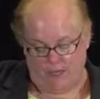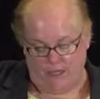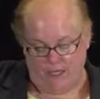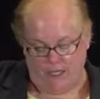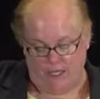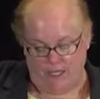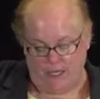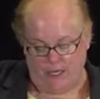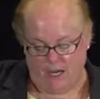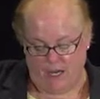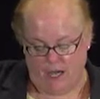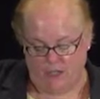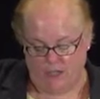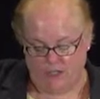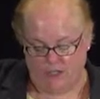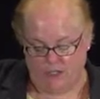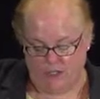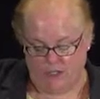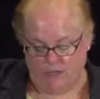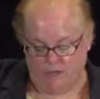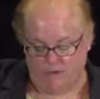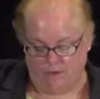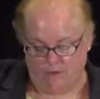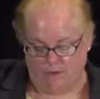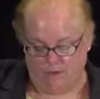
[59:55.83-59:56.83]
the
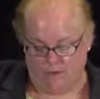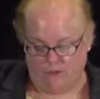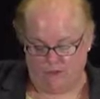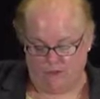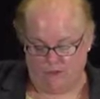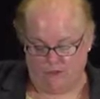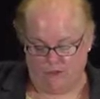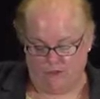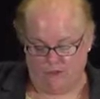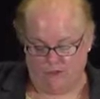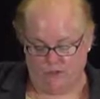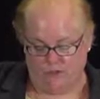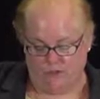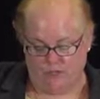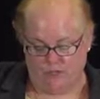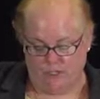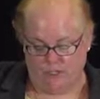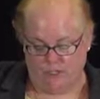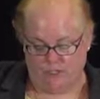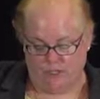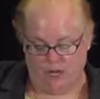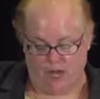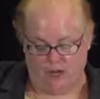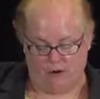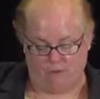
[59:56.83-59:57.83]
etiology of the blisters
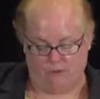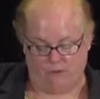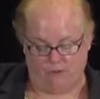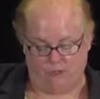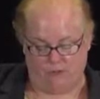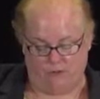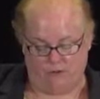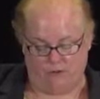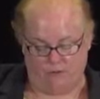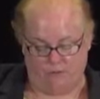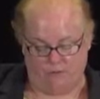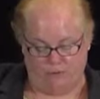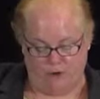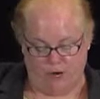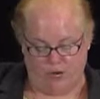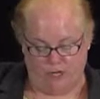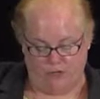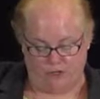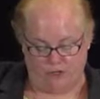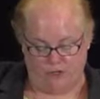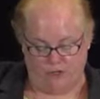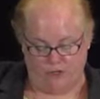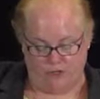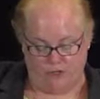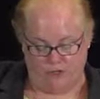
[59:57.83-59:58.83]
is not a result of
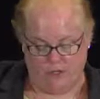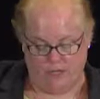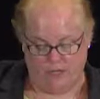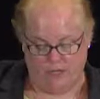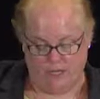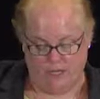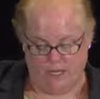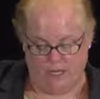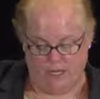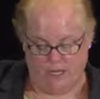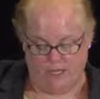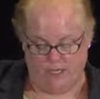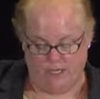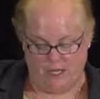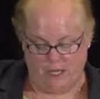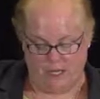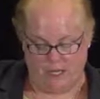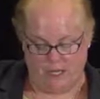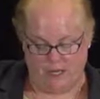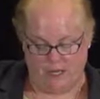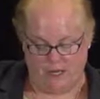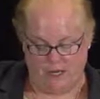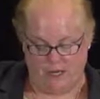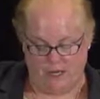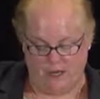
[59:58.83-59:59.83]
pressure. And
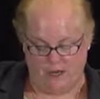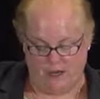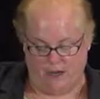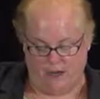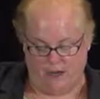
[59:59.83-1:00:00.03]
then,